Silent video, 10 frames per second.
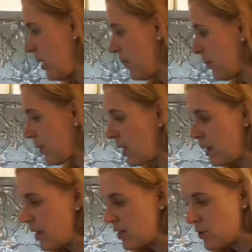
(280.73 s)

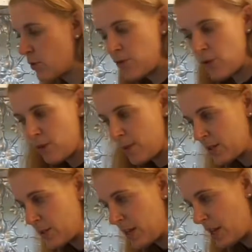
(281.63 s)
Now just referring back
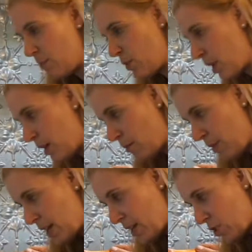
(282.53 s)
to our ebook here and
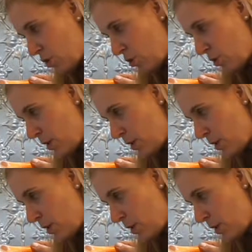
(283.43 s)
making sure,